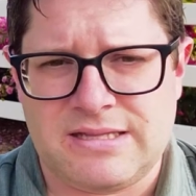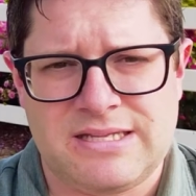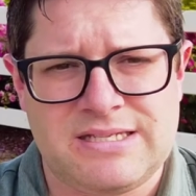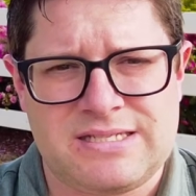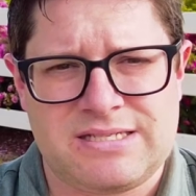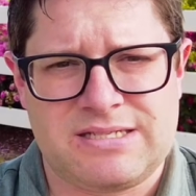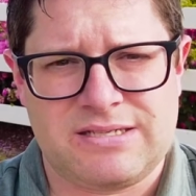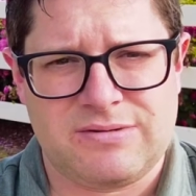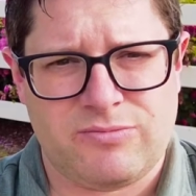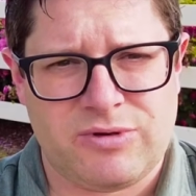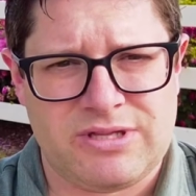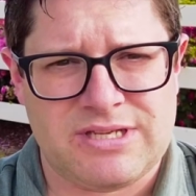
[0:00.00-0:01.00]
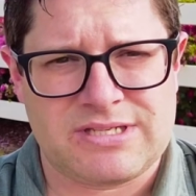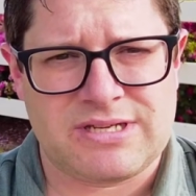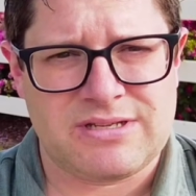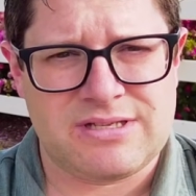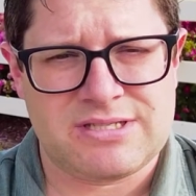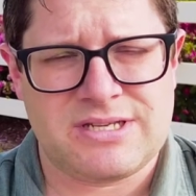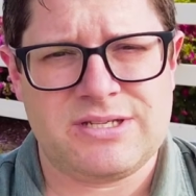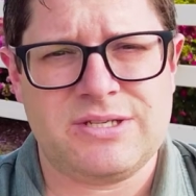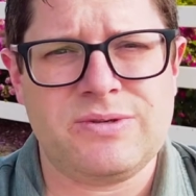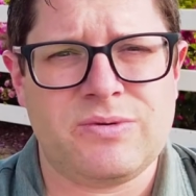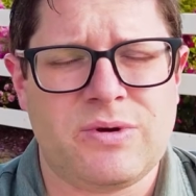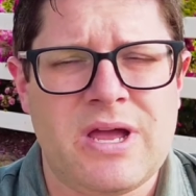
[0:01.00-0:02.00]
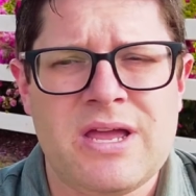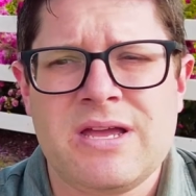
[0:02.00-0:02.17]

this, what this lens can do.